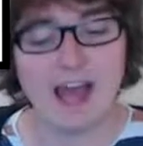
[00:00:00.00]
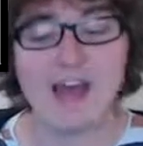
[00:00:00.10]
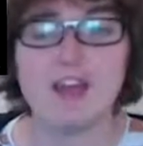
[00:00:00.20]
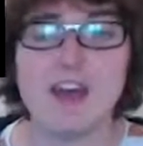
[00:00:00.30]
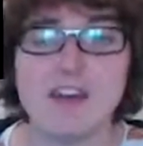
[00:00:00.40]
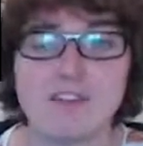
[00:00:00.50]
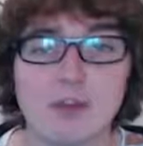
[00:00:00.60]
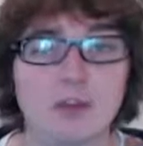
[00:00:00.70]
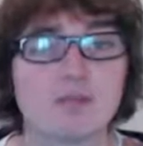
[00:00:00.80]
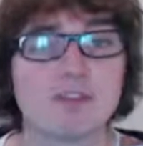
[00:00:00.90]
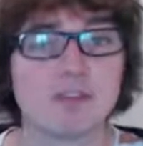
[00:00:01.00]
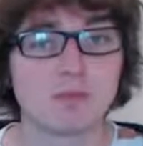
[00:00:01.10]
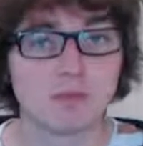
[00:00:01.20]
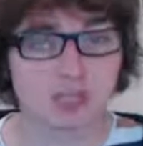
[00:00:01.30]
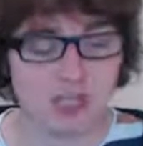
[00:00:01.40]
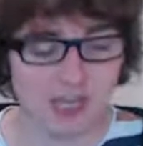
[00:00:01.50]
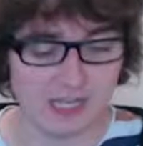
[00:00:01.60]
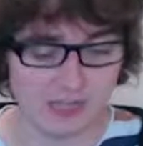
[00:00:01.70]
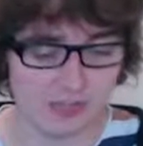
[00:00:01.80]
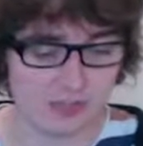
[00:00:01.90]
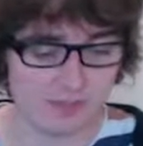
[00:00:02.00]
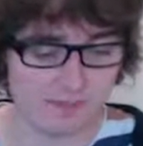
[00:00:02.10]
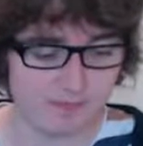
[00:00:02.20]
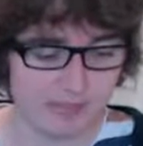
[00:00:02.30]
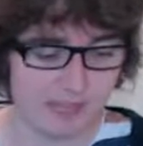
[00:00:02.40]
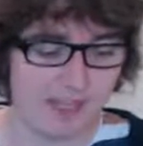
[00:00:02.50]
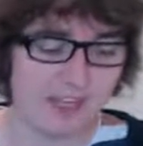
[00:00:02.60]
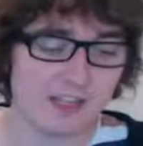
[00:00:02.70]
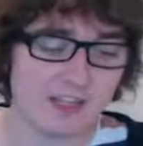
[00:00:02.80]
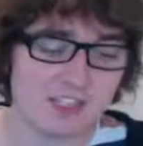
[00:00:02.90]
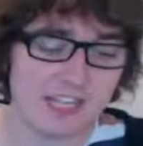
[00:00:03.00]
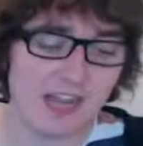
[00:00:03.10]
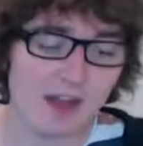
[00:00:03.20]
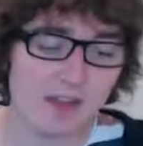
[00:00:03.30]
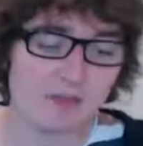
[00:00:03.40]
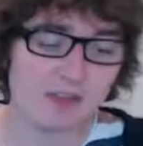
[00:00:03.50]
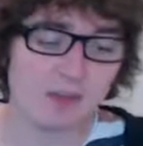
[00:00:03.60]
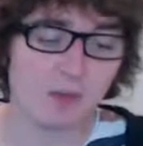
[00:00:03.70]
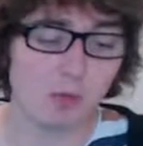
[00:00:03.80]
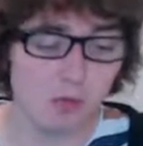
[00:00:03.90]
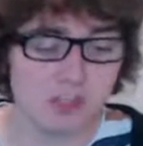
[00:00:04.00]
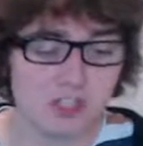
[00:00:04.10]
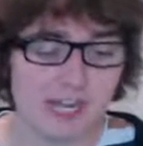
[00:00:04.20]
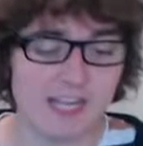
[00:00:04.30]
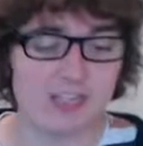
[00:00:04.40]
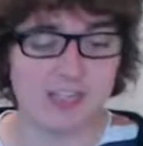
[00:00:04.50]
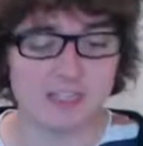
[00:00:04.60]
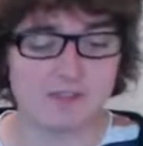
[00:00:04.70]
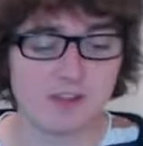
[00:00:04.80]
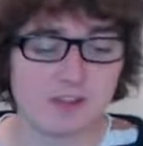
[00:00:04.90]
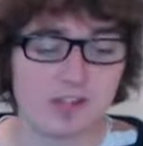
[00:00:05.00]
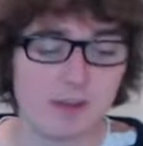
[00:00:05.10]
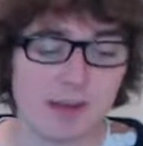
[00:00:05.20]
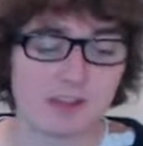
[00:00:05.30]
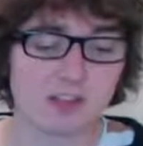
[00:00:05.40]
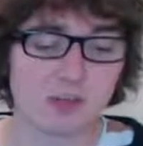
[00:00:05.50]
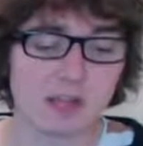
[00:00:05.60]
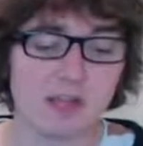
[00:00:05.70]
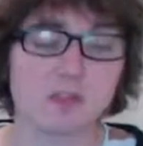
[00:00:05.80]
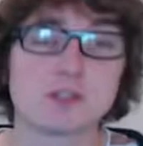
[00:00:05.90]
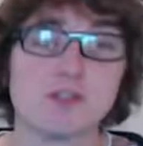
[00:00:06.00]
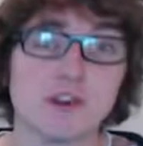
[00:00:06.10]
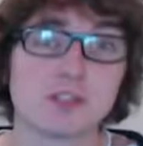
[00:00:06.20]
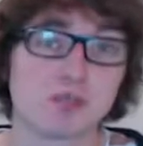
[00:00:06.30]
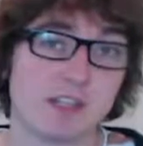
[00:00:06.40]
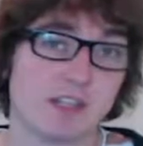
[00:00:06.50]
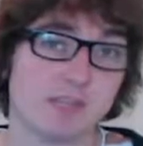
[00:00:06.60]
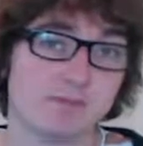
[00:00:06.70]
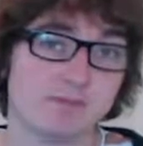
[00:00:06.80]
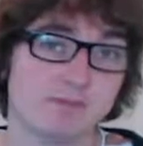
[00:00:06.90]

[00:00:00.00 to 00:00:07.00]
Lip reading: and therefore the rhythm would change. To see how the rhythm would change, let's first go back to the way it was first written.